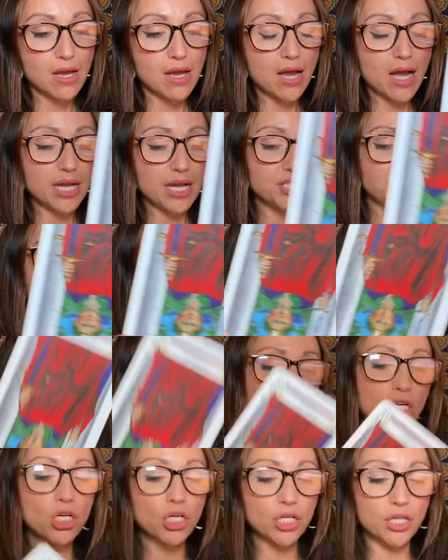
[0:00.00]
I just
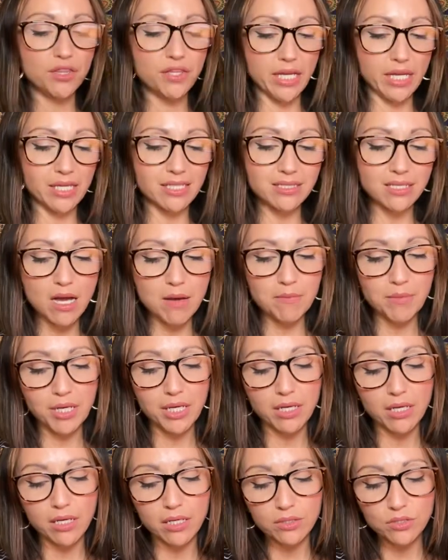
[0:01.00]
see good things
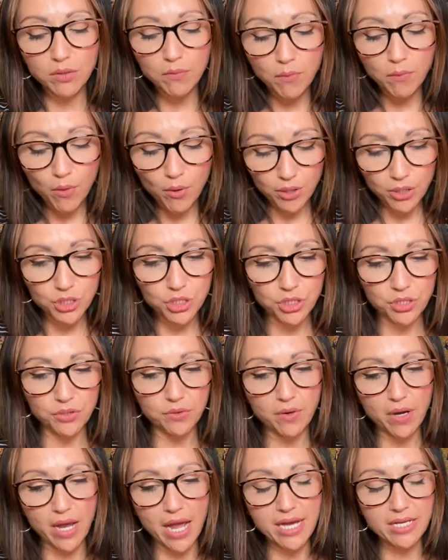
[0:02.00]
coming towards
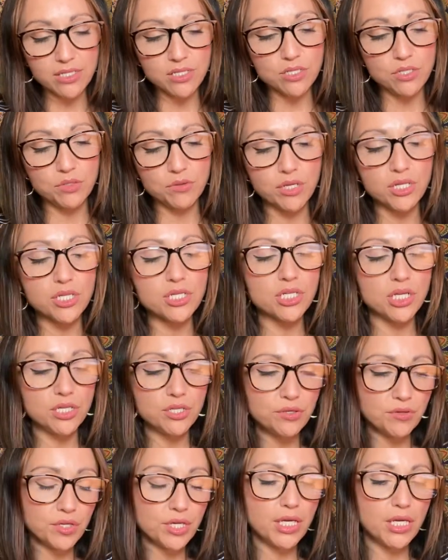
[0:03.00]
you as you
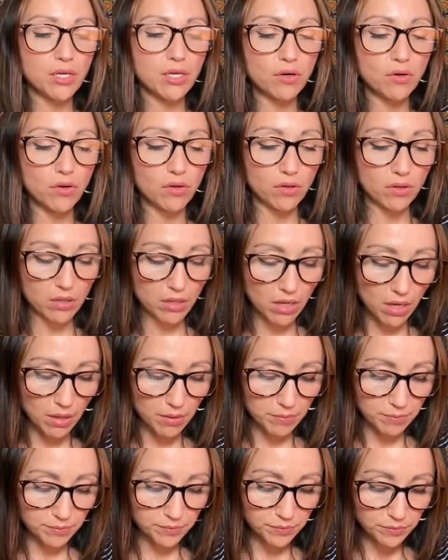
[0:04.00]
continue to heal.
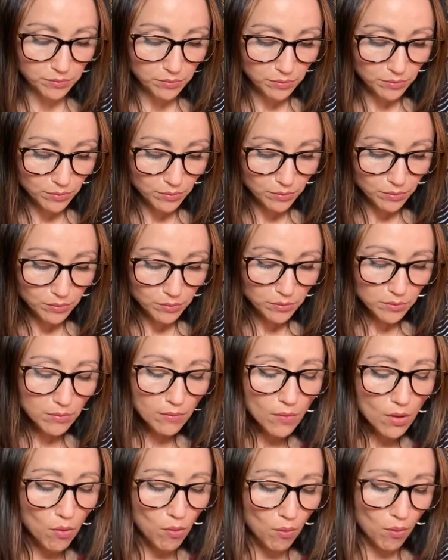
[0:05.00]

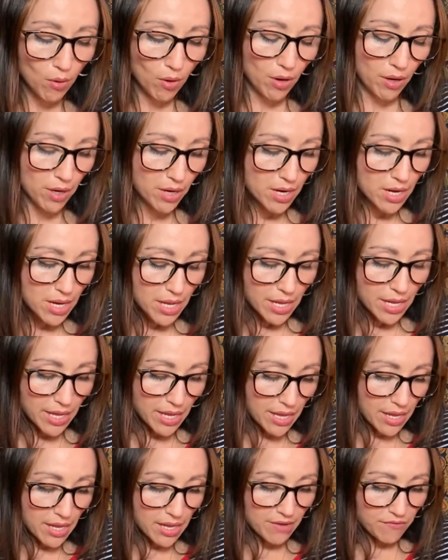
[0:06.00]
Or
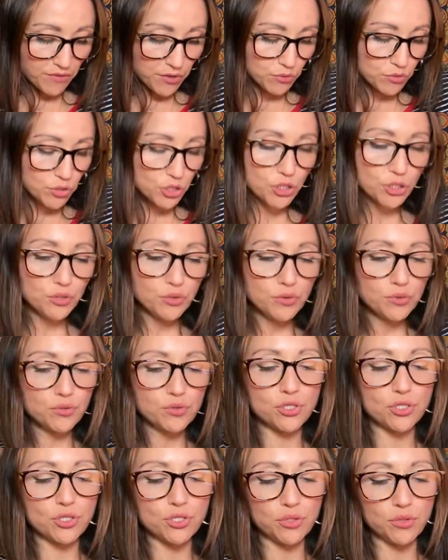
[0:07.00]
if you
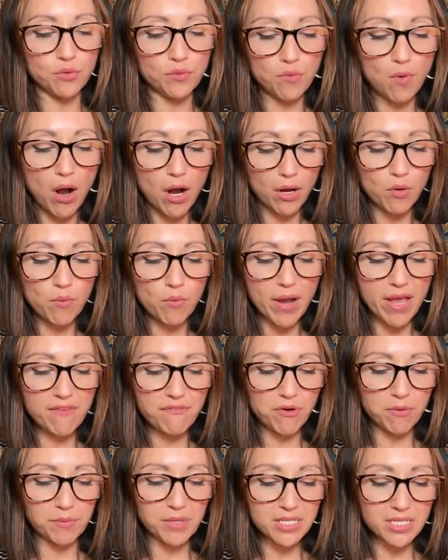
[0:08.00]
choose to walk away
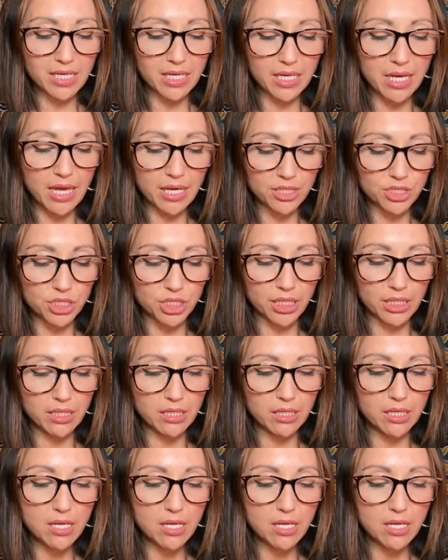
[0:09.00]
from this connection,